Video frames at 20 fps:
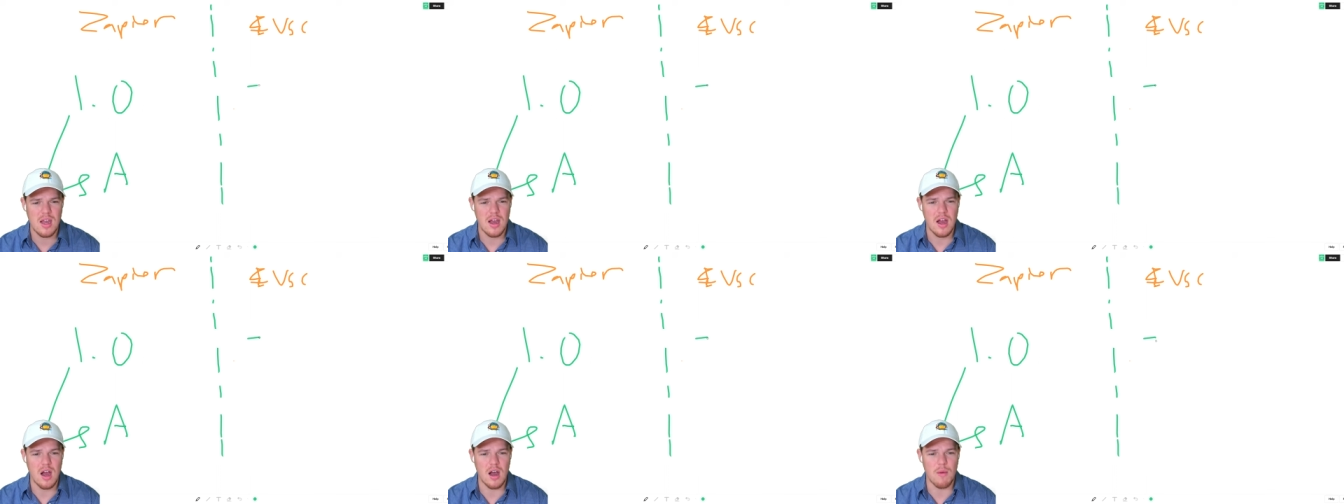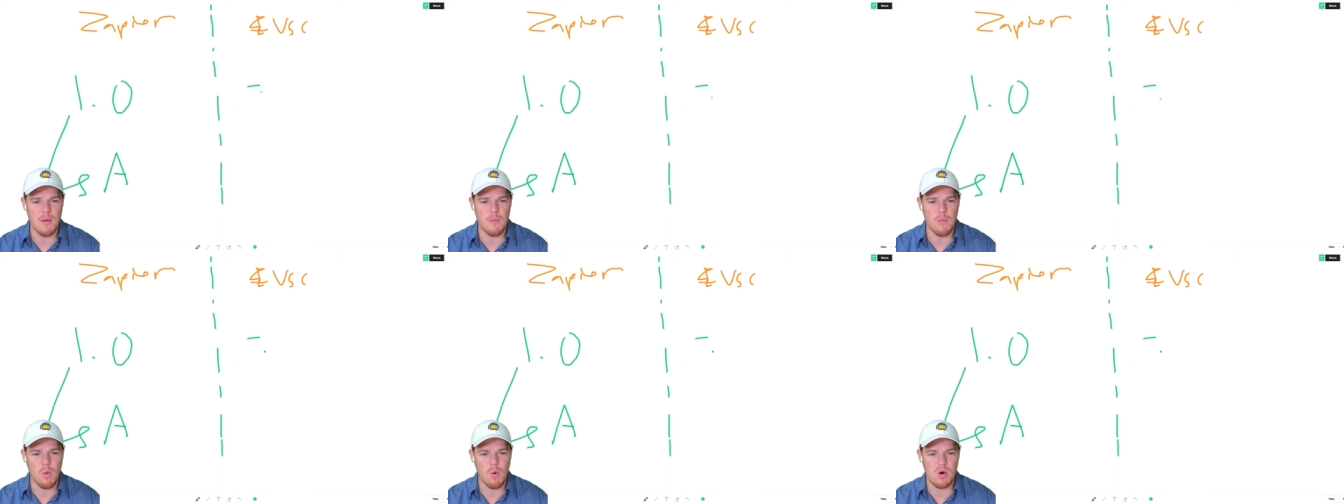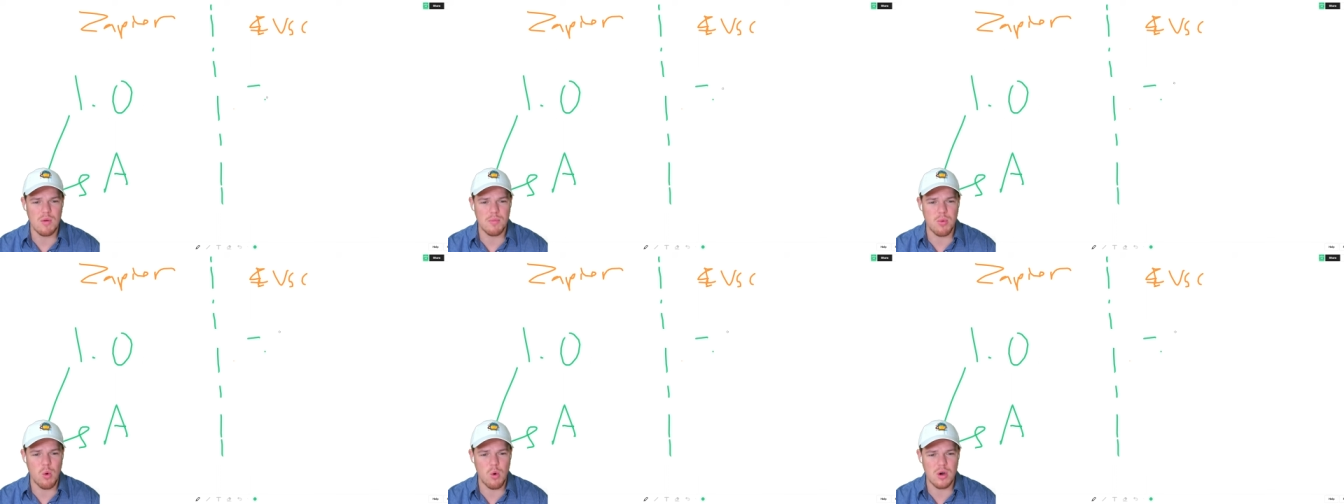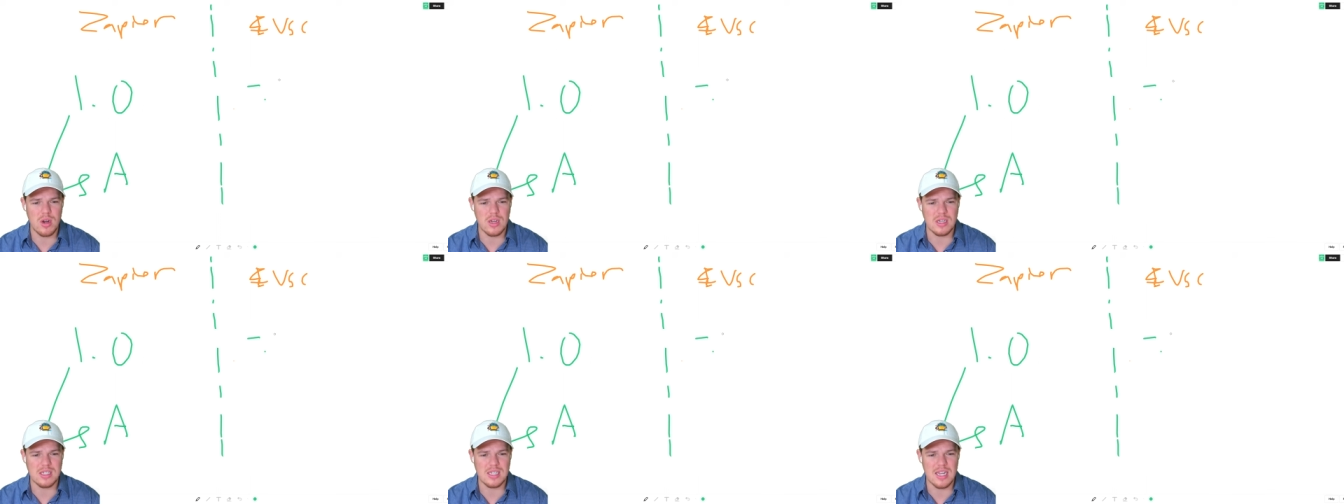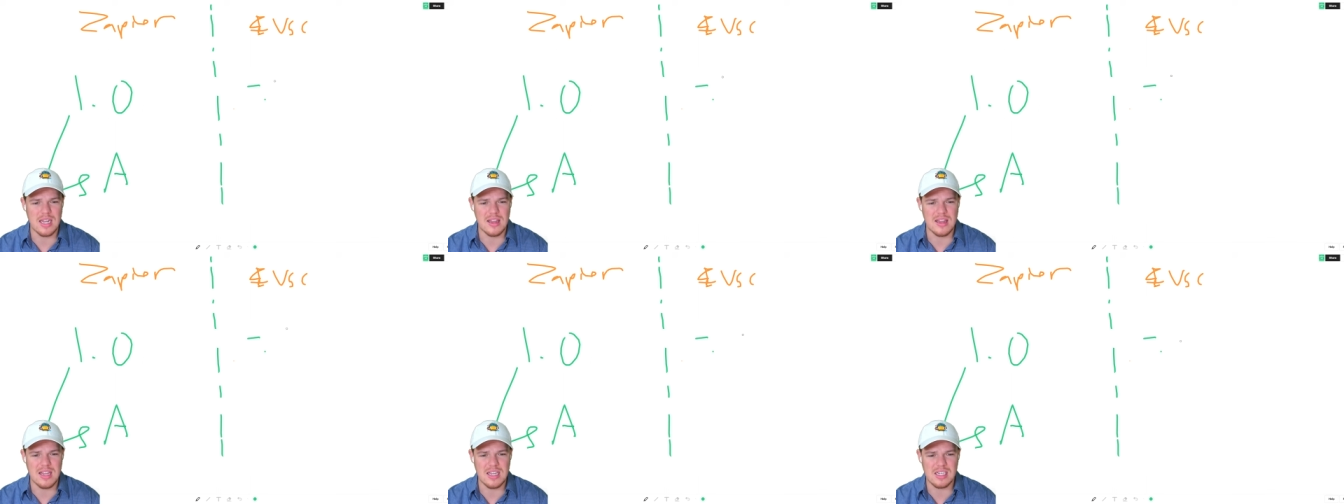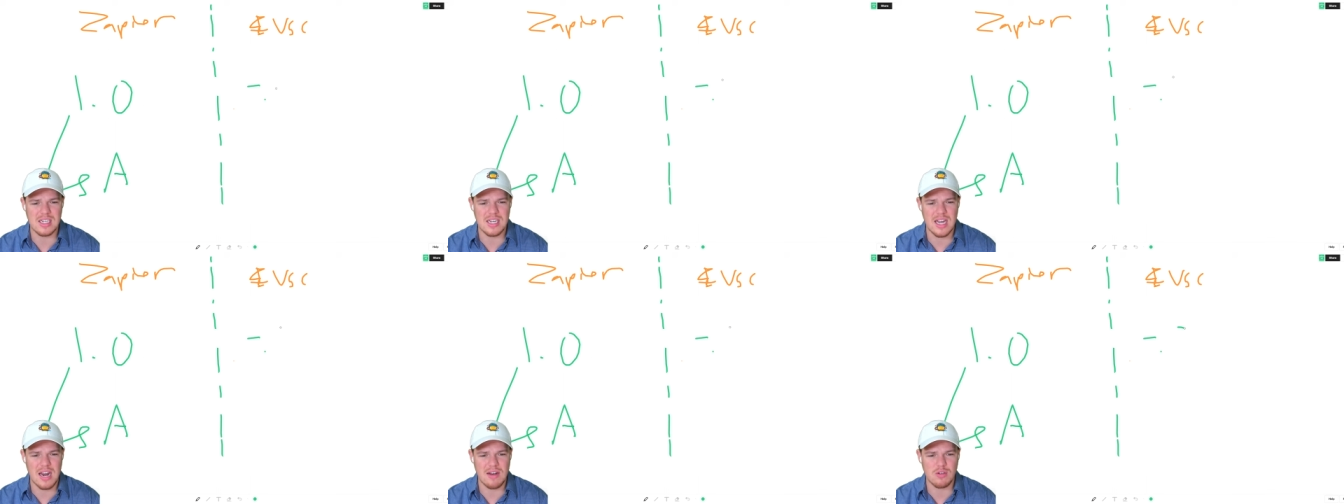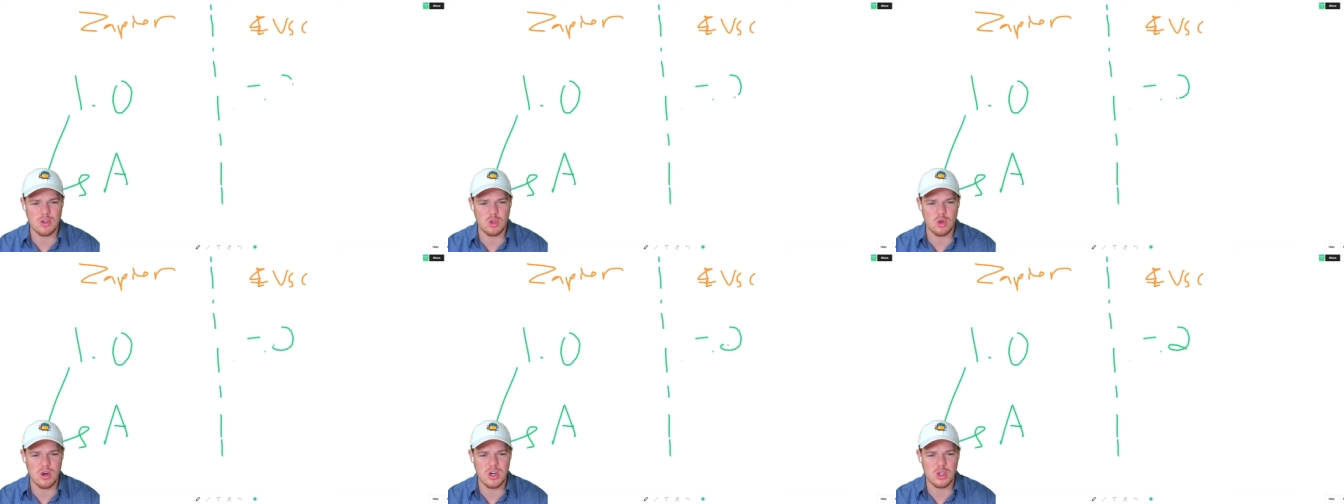Uh, more important in this kind of
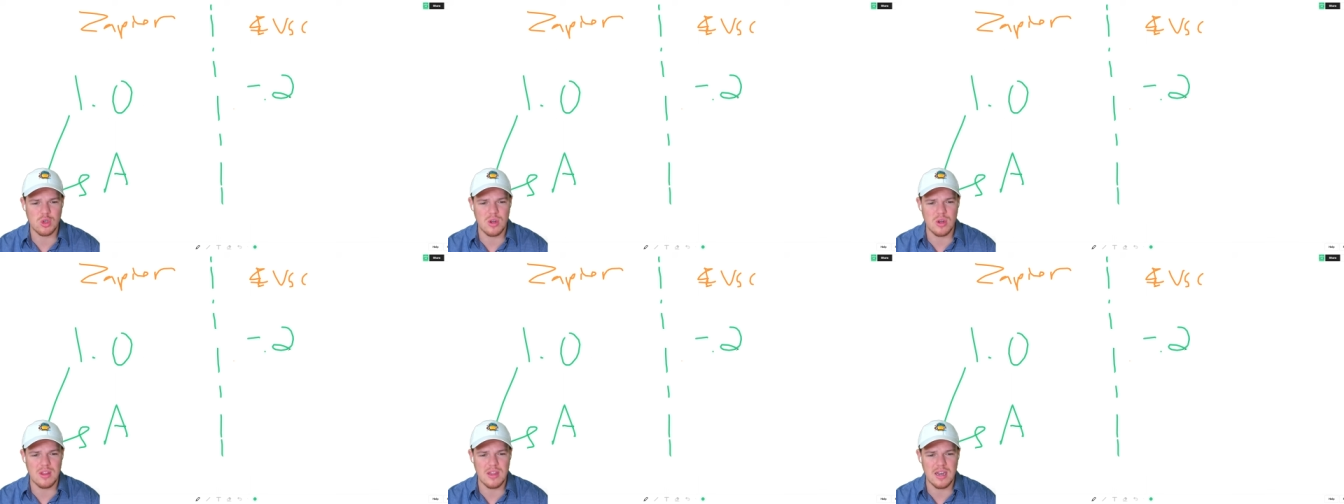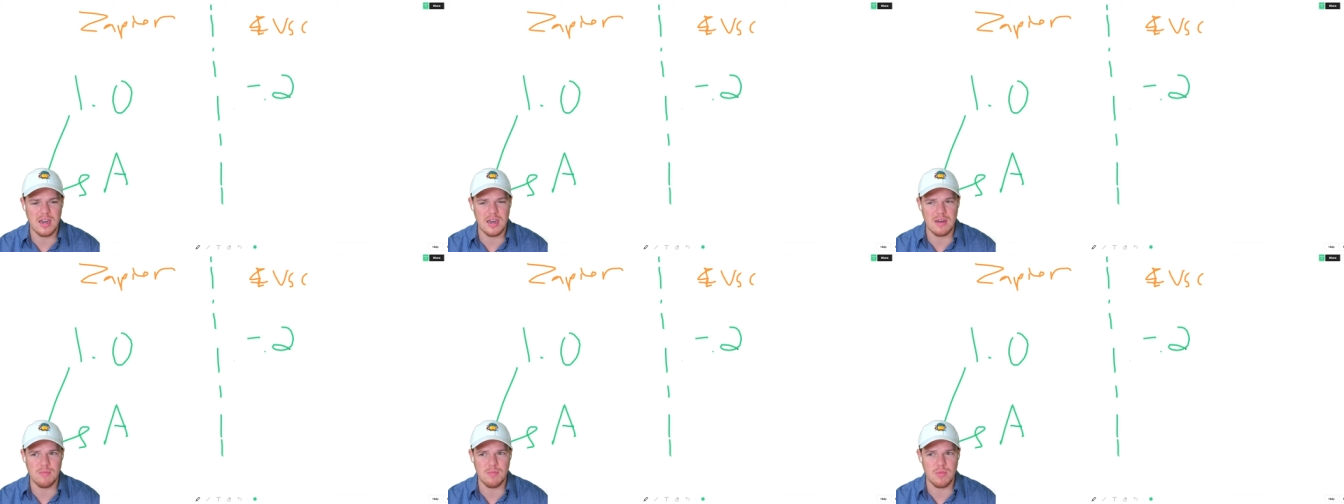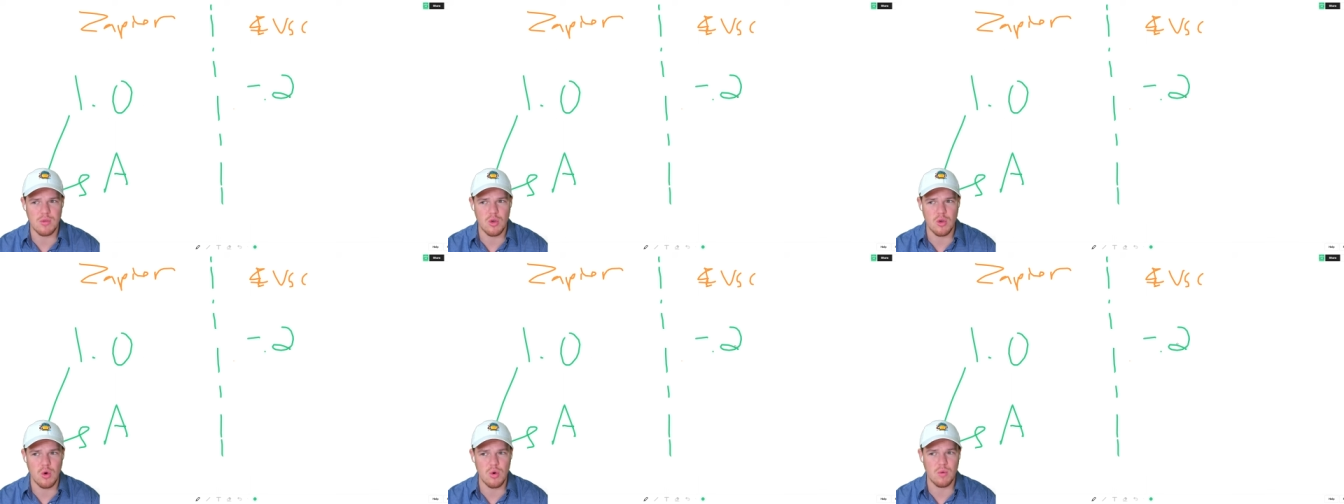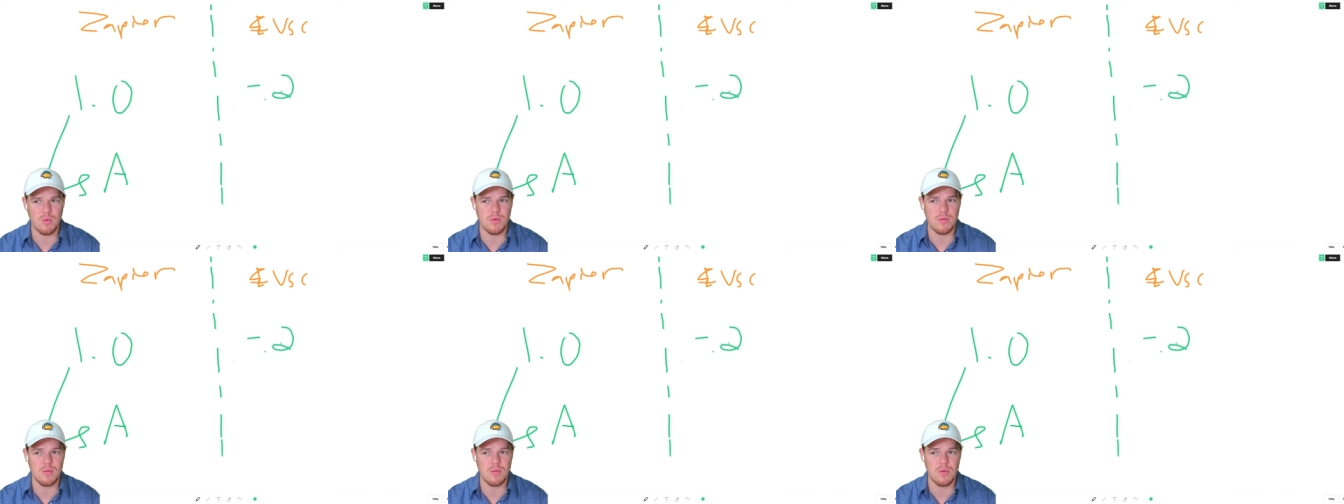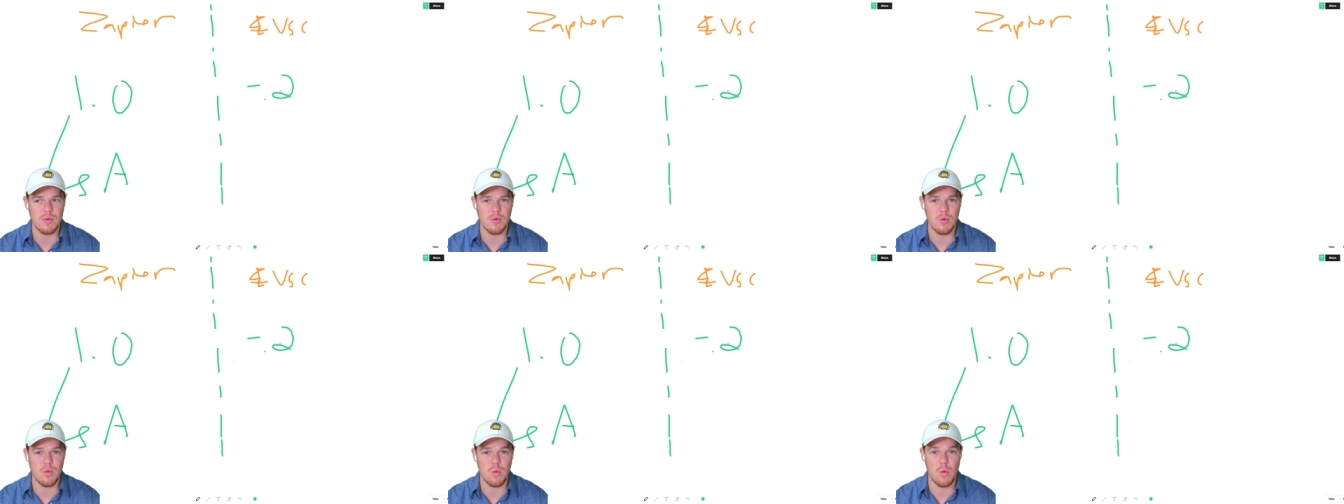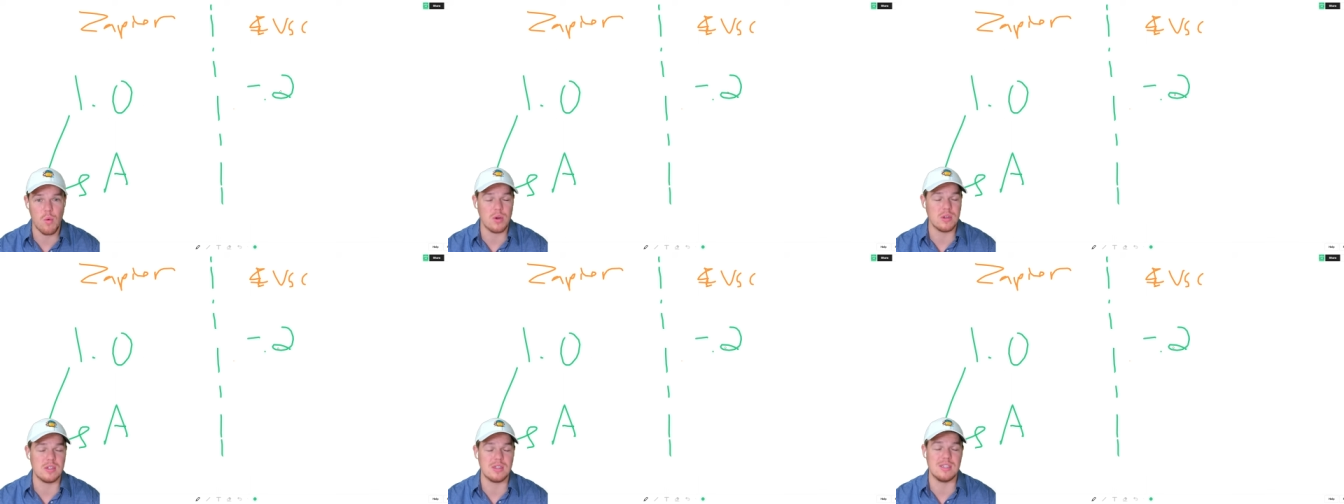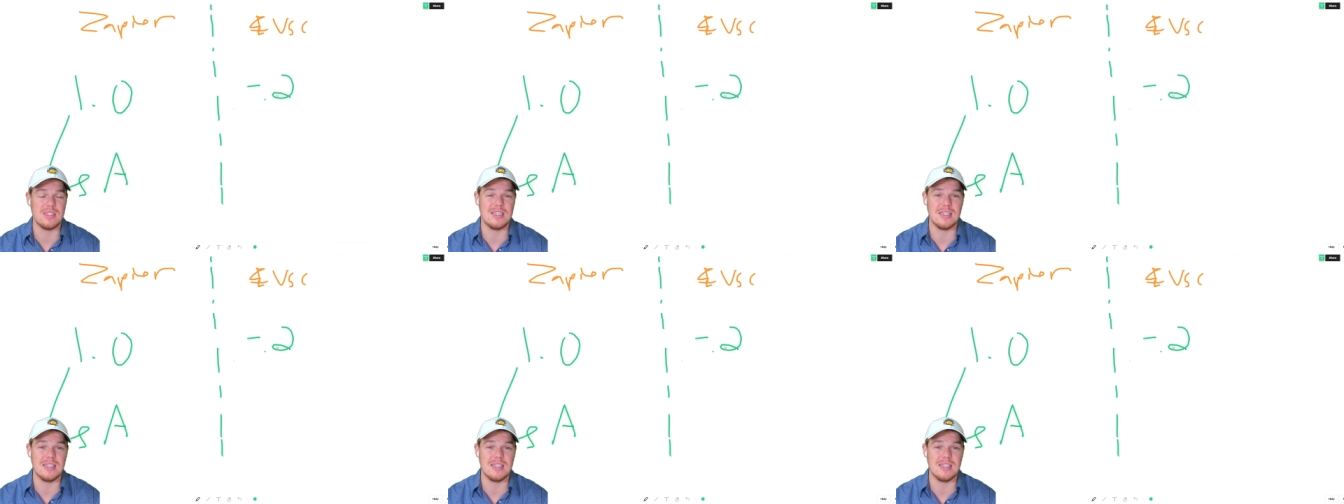structuring than you know was